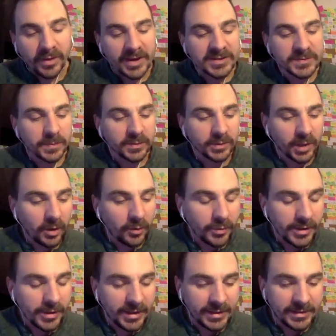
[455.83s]
Lies Below
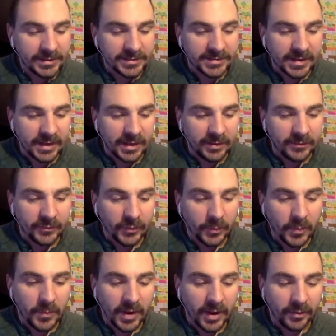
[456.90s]
is a film
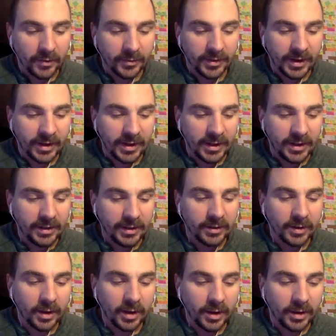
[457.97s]
about a
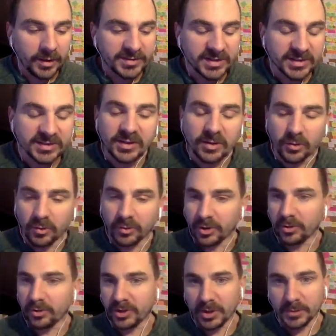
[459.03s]
16-year-old
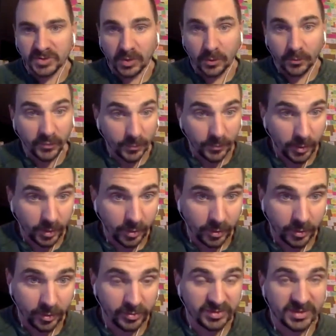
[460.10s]
girl who comes home from
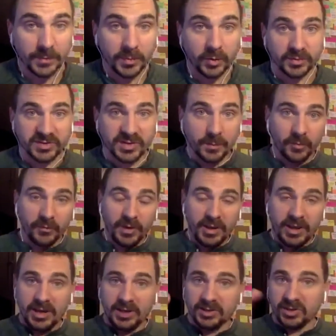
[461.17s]
her typical summer
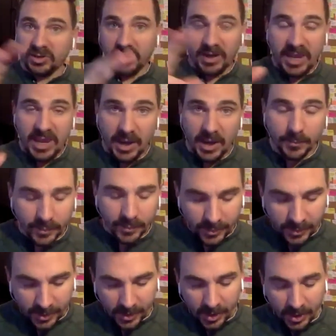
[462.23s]
vacation at camp
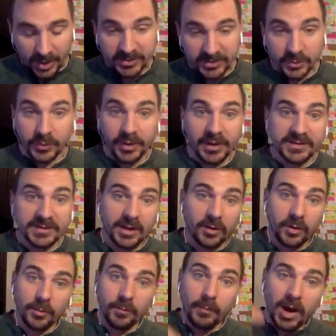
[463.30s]
to realize that
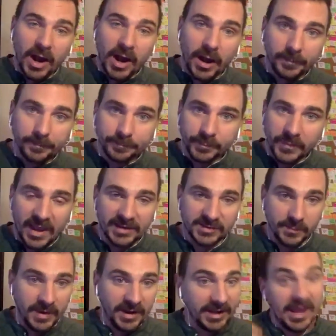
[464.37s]
her mom has
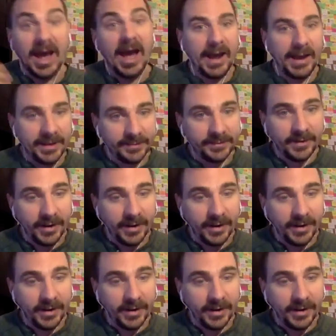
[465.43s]
met a guy.